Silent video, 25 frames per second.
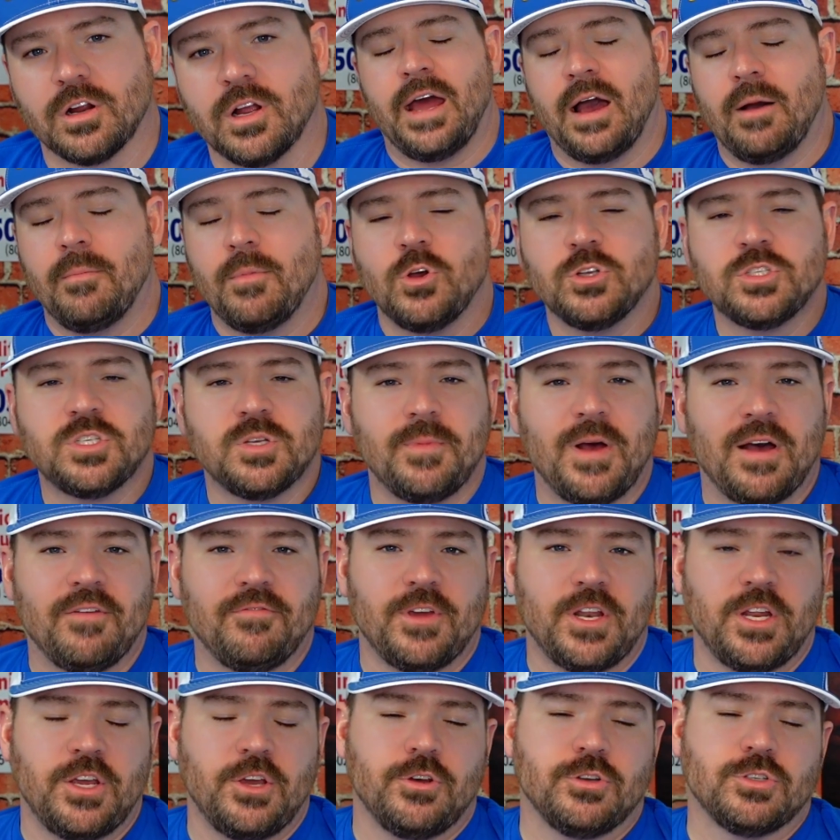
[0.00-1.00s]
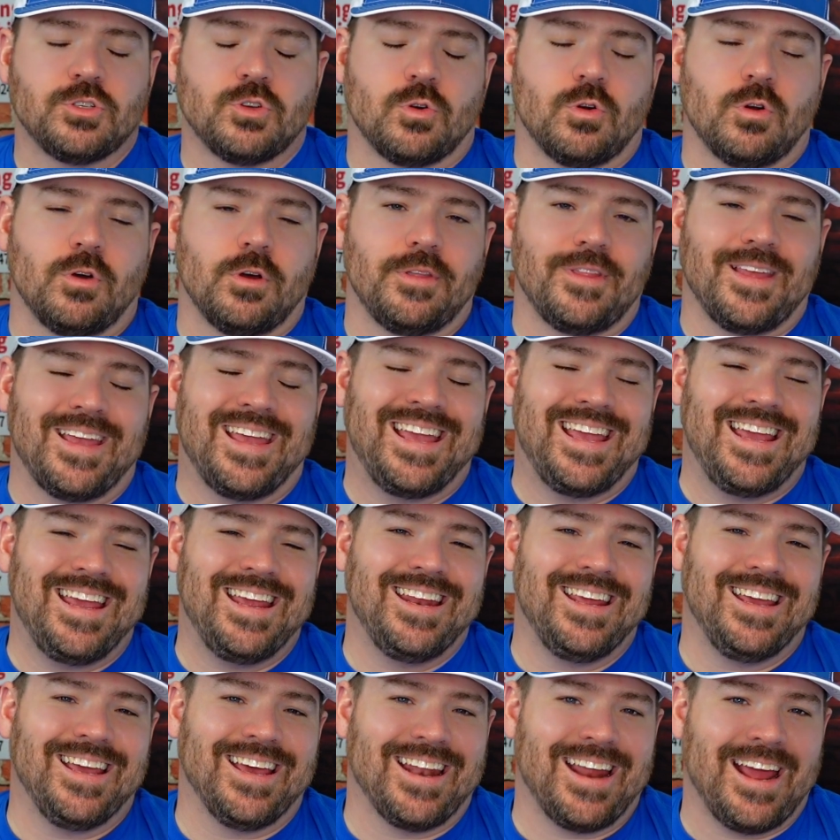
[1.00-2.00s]
Now, most of my videos are on the
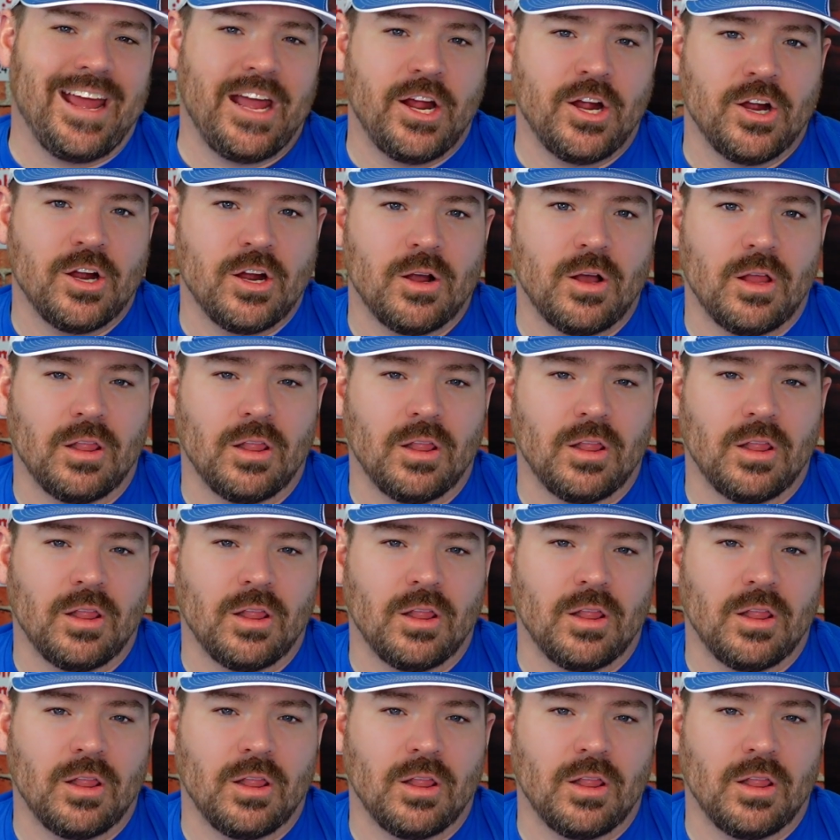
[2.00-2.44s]
heating and air.